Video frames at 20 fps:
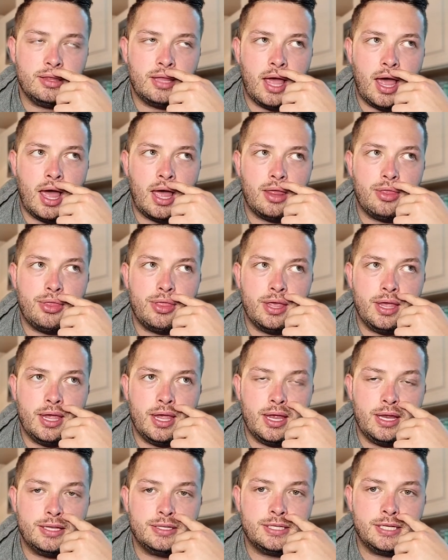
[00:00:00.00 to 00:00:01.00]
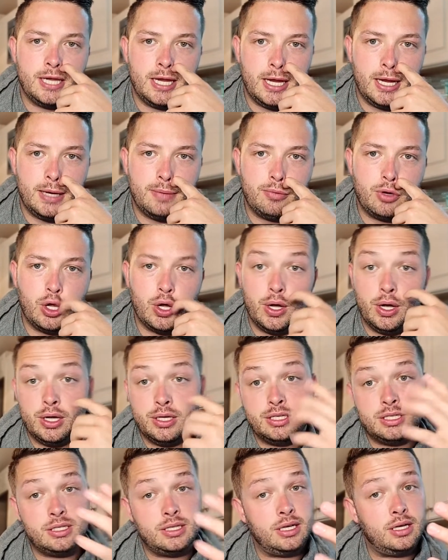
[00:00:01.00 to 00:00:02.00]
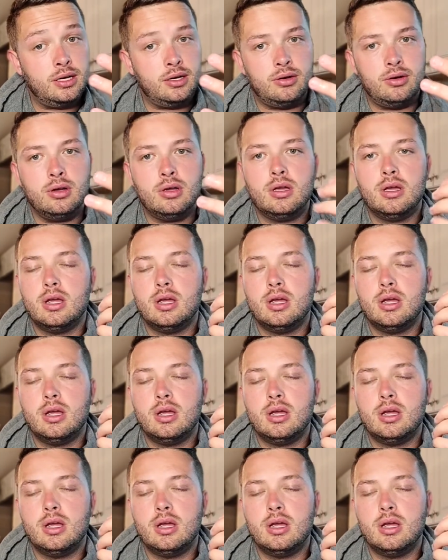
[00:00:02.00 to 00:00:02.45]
that the team could still